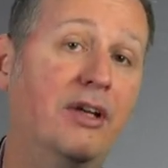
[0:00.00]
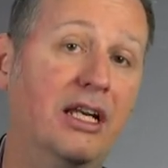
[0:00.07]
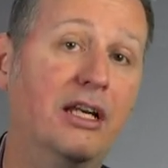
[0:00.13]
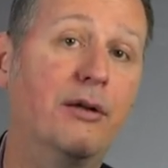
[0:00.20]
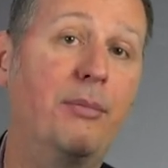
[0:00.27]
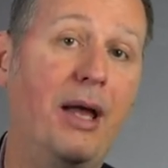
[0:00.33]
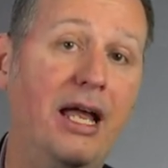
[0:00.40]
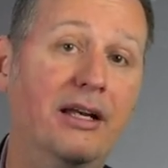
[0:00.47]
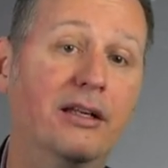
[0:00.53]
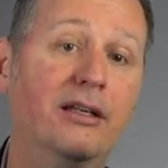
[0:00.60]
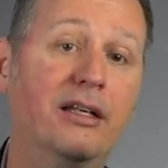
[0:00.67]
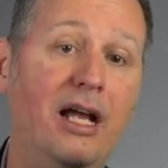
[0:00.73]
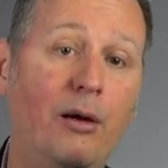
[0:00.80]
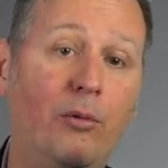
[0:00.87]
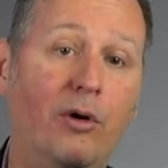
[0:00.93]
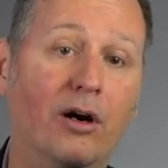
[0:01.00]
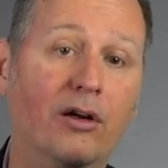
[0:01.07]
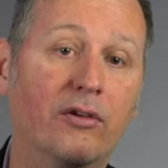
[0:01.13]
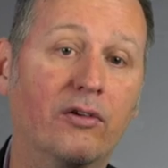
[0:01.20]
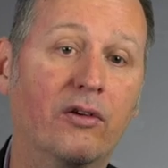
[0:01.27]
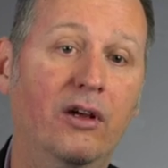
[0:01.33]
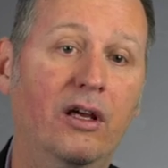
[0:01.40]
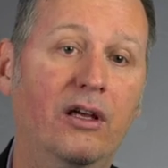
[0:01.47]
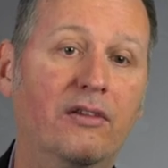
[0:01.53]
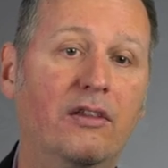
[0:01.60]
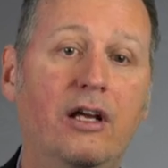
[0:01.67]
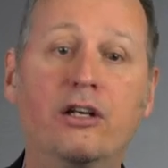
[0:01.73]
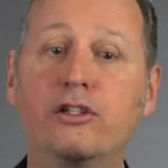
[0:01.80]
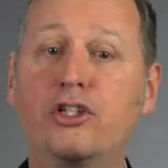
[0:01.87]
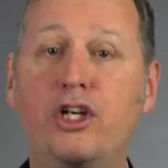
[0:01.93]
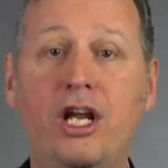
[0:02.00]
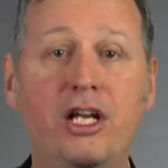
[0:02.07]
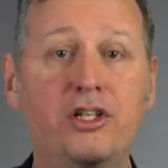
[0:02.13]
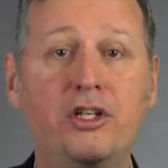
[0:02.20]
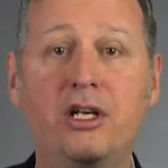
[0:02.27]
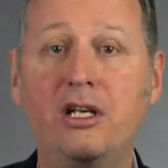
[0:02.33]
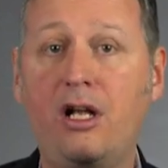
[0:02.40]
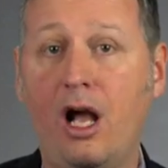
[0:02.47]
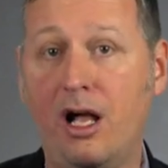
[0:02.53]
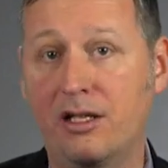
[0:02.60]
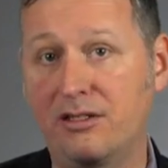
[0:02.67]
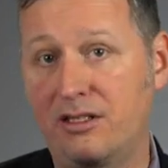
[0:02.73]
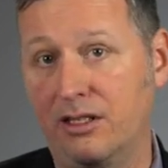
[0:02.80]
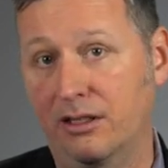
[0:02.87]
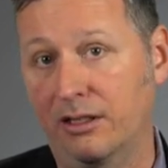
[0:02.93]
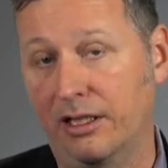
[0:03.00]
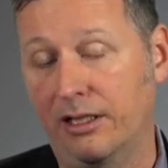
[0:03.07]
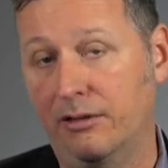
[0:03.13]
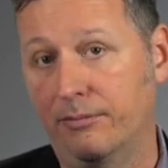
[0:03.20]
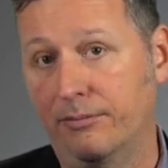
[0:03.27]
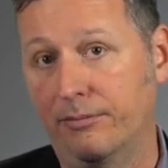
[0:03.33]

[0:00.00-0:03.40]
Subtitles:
independent networks that are changing constantly.